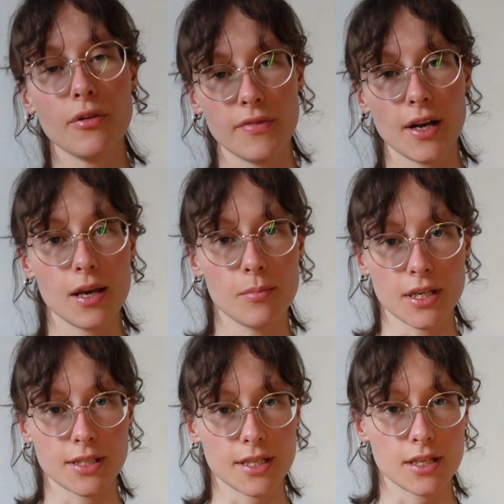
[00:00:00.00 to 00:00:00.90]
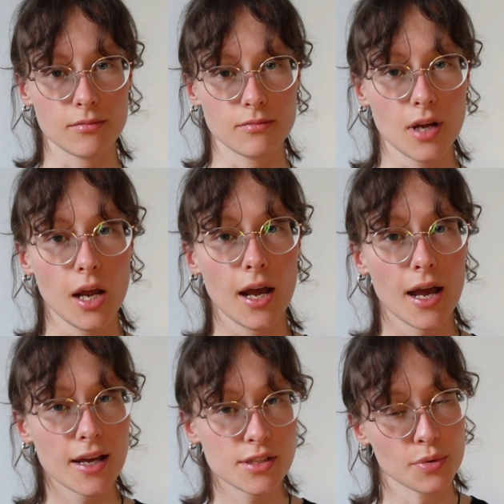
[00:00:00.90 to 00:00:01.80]
of the late Miocene,
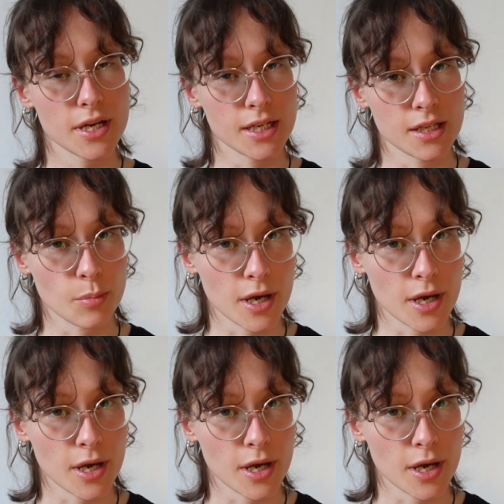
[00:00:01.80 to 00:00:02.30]
As written in the